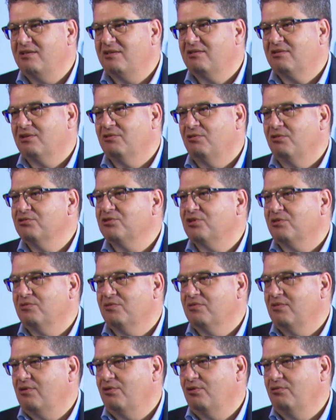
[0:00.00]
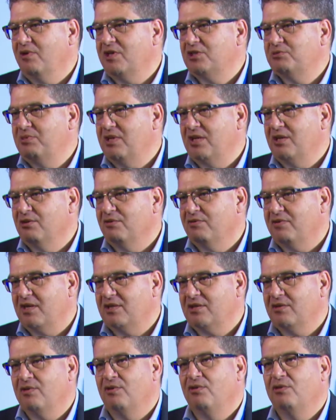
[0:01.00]
You can also always be
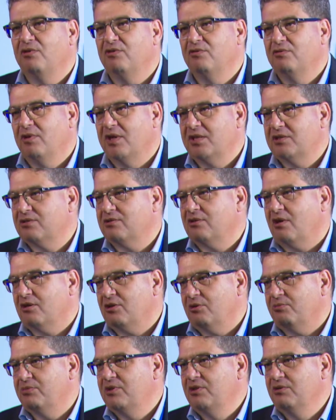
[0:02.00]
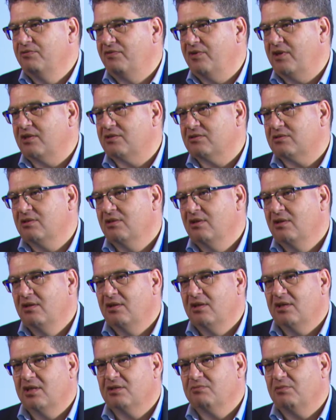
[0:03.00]
innovative and always start up new things.
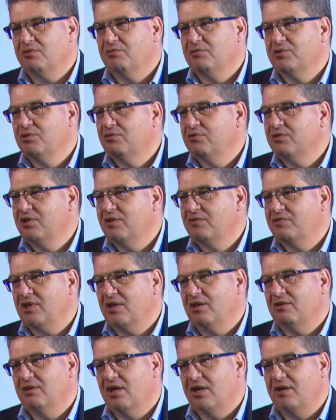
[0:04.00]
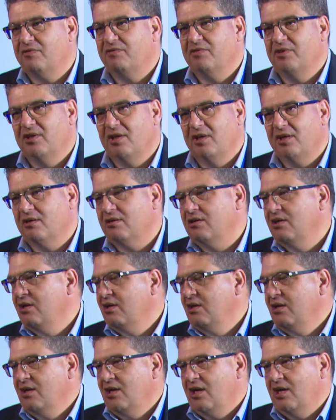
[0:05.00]
That's what we do in Divitel every year.
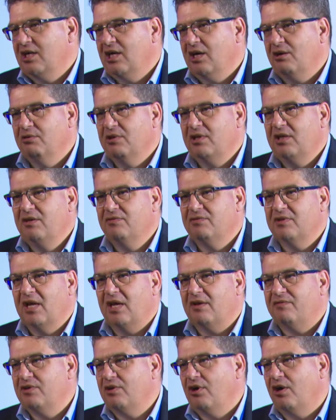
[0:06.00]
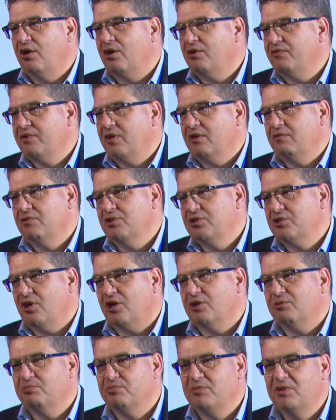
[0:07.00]
And now even every half year we
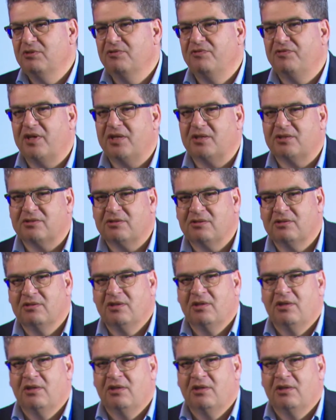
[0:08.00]
start up new things.